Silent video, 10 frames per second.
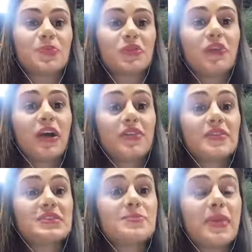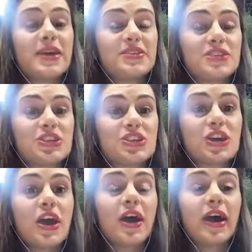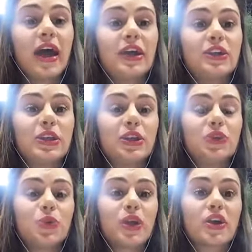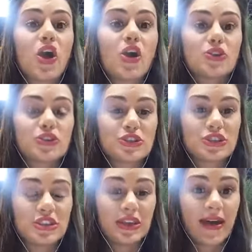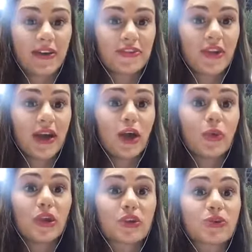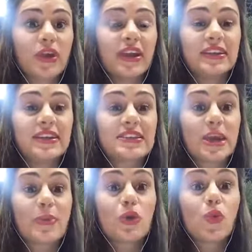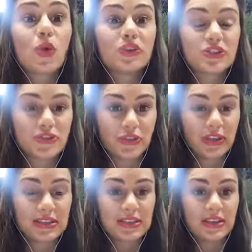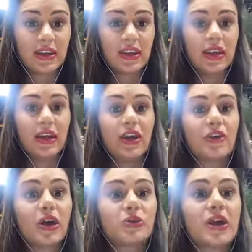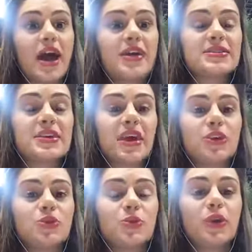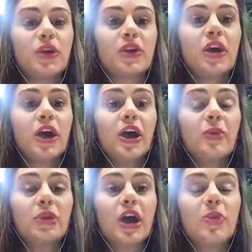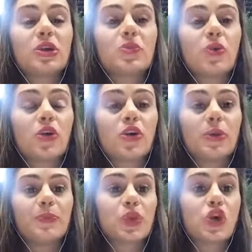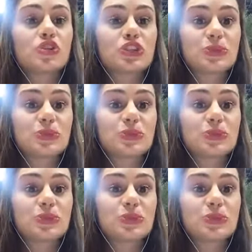find this message, and if we are conscious enough, we are creating something wonderful around us, and we are becoming more conscious